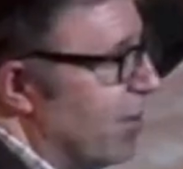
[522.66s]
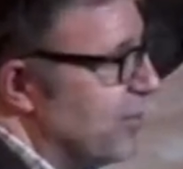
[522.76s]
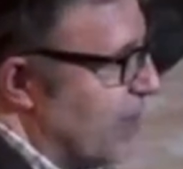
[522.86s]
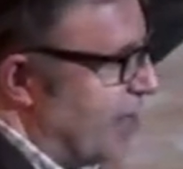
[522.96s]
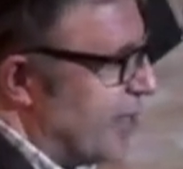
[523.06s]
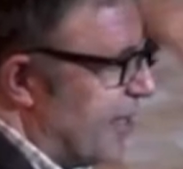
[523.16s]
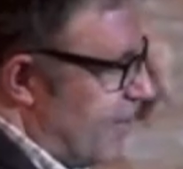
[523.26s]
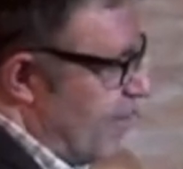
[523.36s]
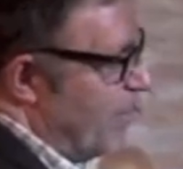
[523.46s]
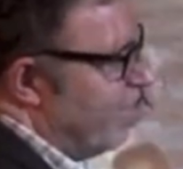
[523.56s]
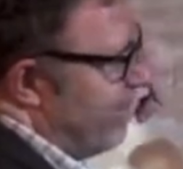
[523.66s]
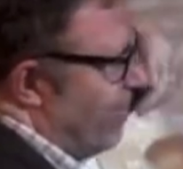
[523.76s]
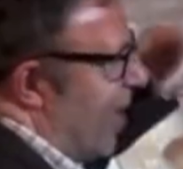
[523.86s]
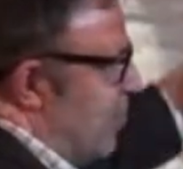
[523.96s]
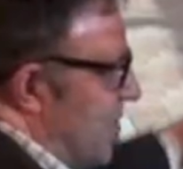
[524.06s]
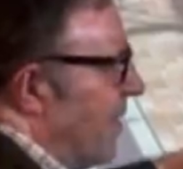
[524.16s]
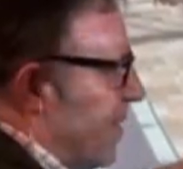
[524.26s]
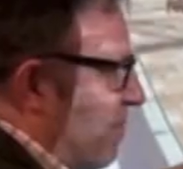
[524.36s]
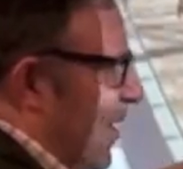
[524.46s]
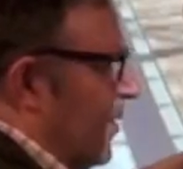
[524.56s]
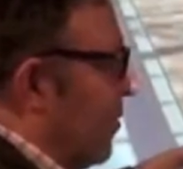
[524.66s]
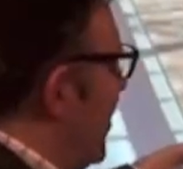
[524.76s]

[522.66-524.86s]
them, so that's going to upset the vehicle